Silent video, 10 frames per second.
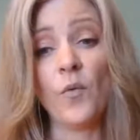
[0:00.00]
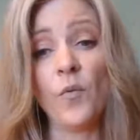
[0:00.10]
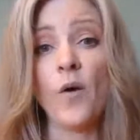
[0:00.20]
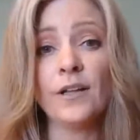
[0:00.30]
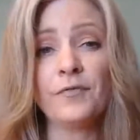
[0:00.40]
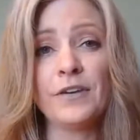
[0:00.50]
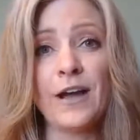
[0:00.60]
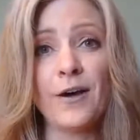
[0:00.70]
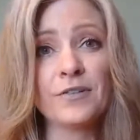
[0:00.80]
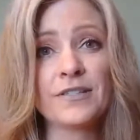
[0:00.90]
Well, if
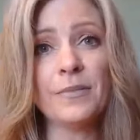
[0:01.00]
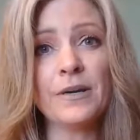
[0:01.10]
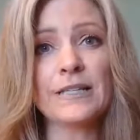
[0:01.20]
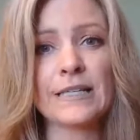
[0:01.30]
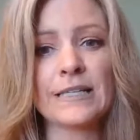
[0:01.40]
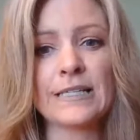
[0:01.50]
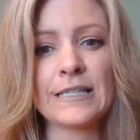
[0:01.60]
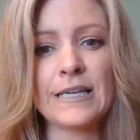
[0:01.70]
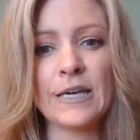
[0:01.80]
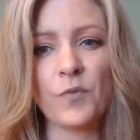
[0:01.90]
now somebody's
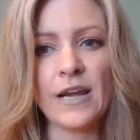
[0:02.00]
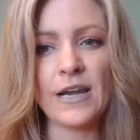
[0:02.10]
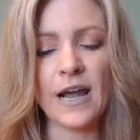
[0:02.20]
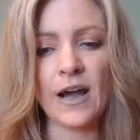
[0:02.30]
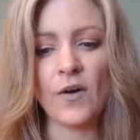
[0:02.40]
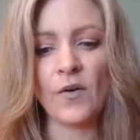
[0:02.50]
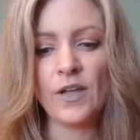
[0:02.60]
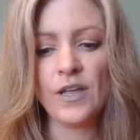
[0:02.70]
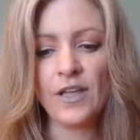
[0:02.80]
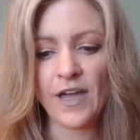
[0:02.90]
listening right now
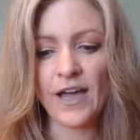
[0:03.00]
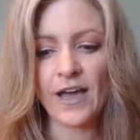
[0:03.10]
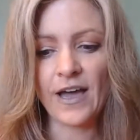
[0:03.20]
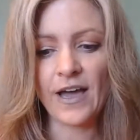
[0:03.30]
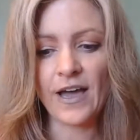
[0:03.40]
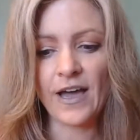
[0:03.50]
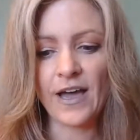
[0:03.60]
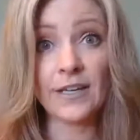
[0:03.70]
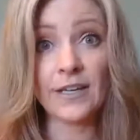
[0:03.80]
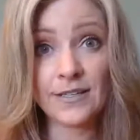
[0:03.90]
that can
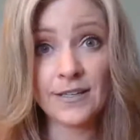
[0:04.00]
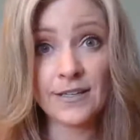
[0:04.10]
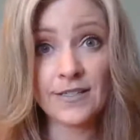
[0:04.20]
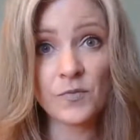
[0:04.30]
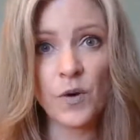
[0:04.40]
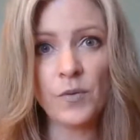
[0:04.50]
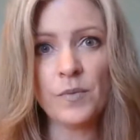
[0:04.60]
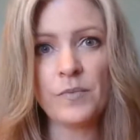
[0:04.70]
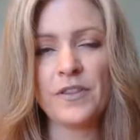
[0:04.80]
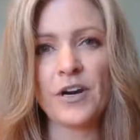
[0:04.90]
relate to this, what
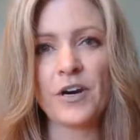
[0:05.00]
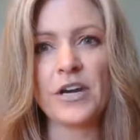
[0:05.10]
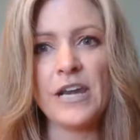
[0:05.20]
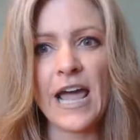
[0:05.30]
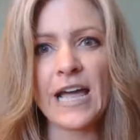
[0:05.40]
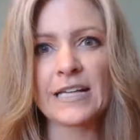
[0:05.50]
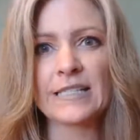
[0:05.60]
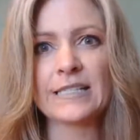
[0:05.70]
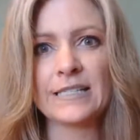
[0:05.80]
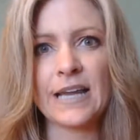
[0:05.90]
would their
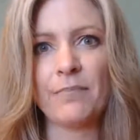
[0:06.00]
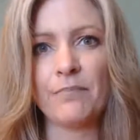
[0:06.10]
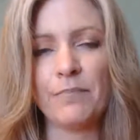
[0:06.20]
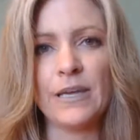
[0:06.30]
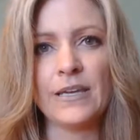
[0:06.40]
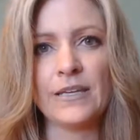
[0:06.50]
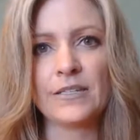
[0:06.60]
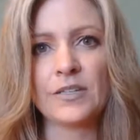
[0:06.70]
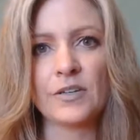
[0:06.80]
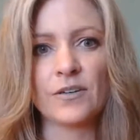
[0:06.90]
next step be
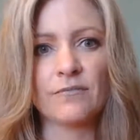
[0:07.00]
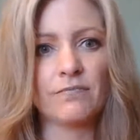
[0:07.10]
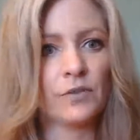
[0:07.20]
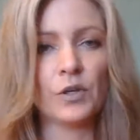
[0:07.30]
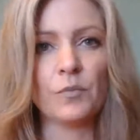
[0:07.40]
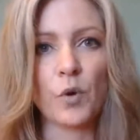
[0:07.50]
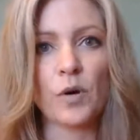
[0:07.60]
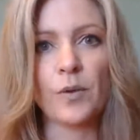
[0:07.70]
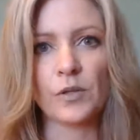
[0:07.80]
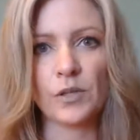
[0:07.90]
to learn
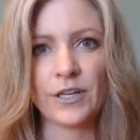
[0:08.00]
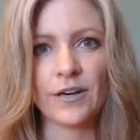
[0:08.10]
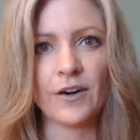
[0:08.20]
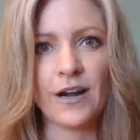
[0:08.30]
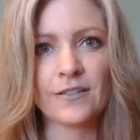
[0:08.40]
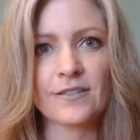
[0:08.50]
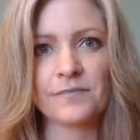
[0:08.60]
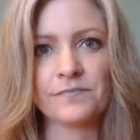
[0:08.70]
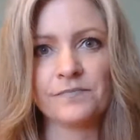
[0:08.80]
more about LearningRx?